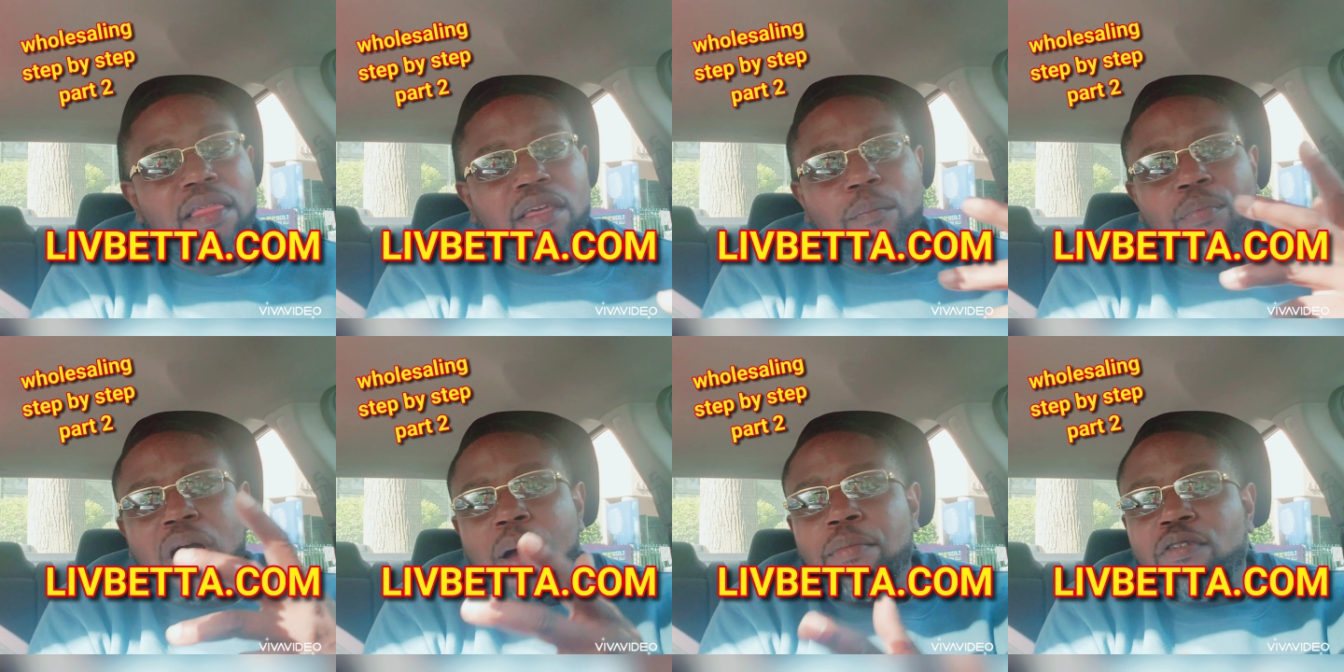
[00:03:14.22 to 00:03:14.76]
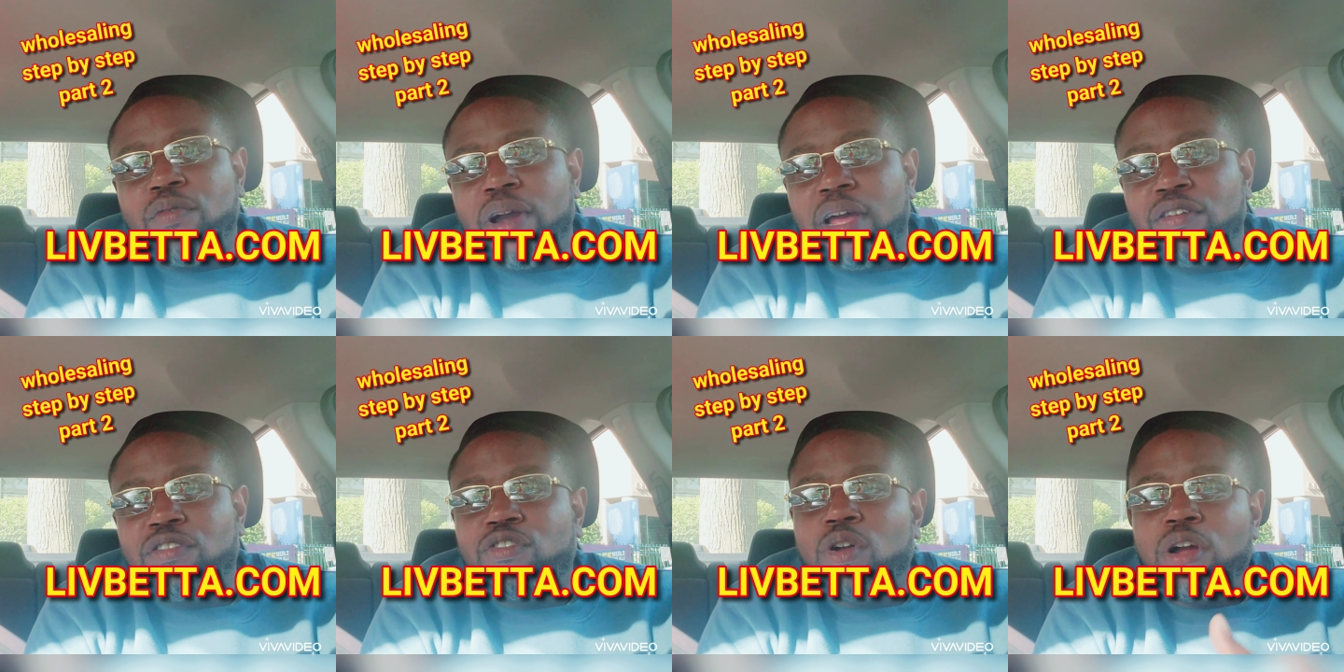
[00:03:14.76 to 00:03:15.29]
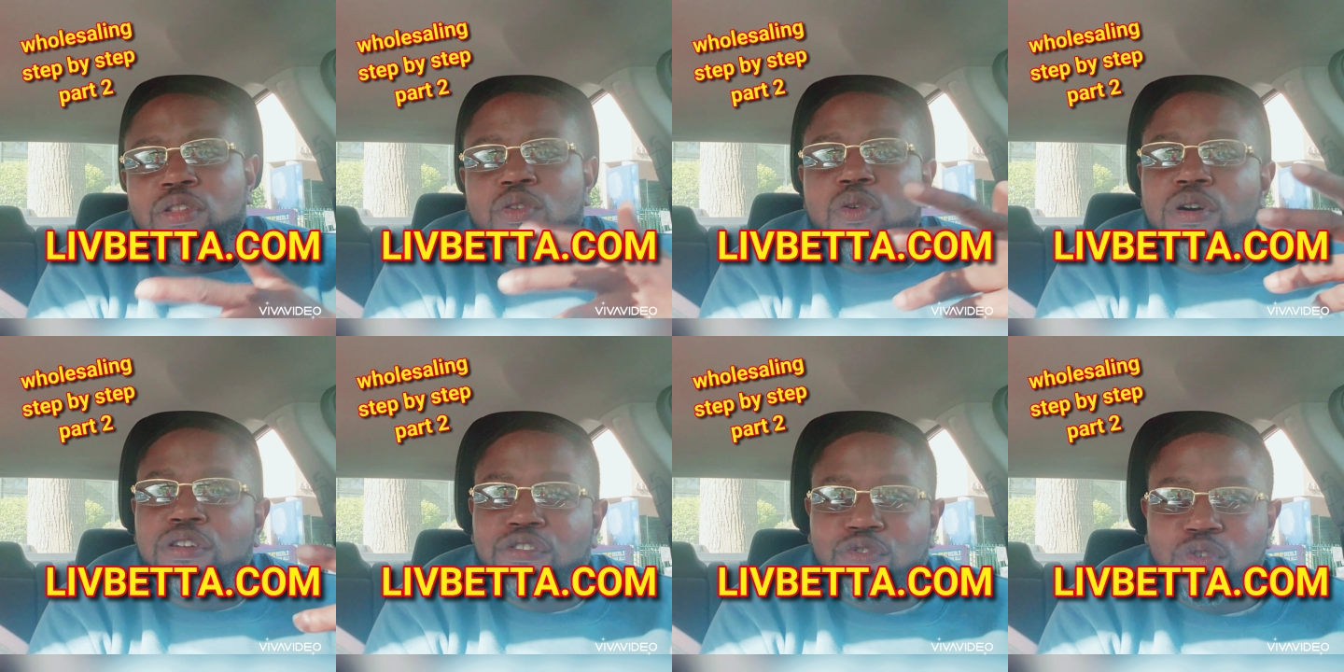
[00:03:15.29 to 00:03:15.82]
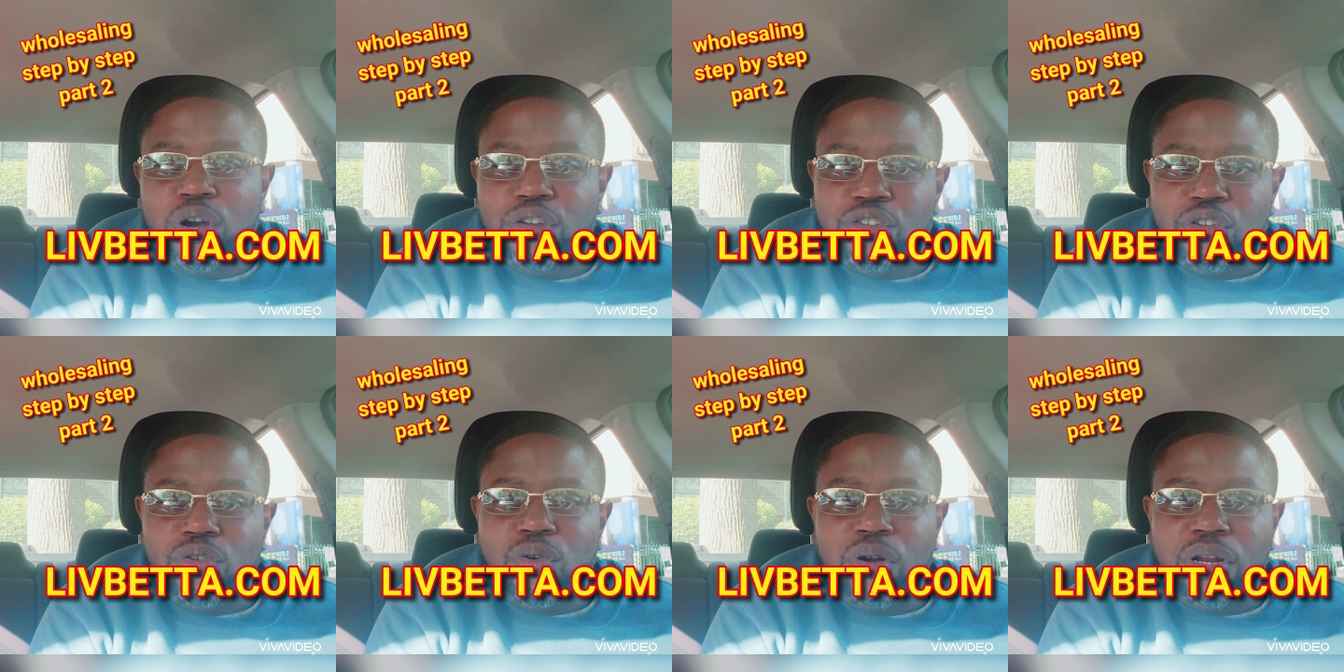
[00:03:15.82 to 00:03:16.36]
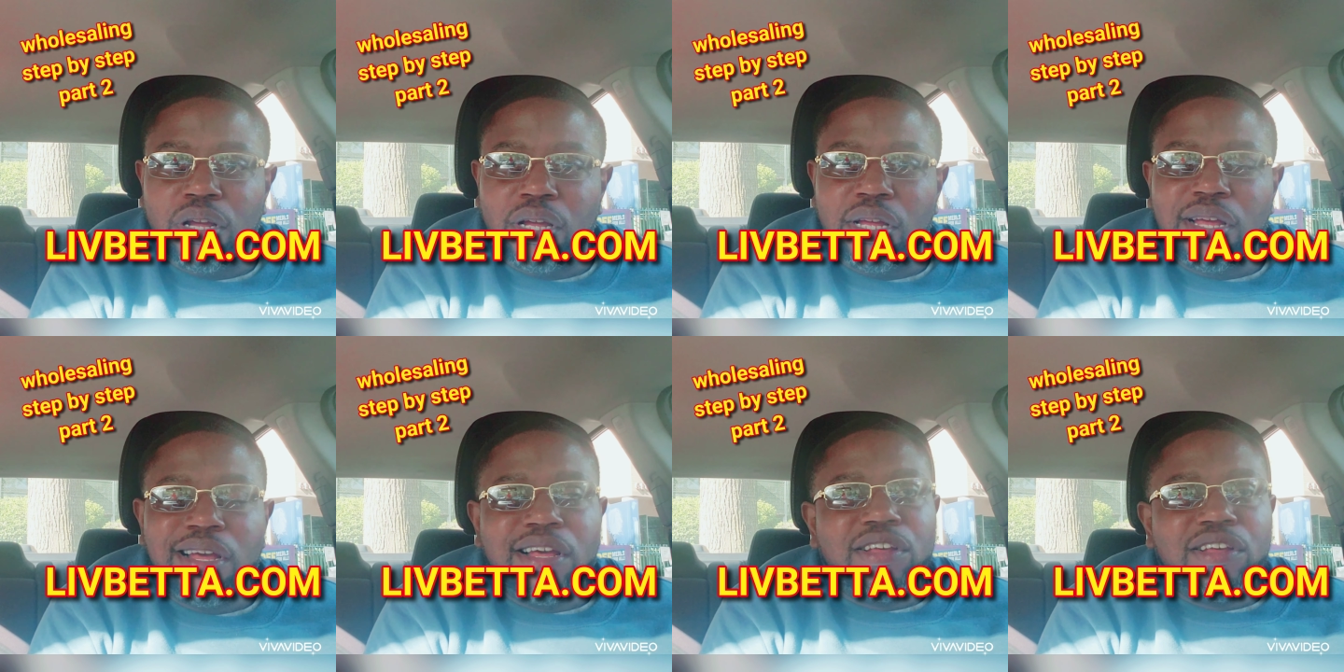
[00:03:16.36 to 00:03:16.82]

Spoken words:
They're probably ready to start doing construction on it.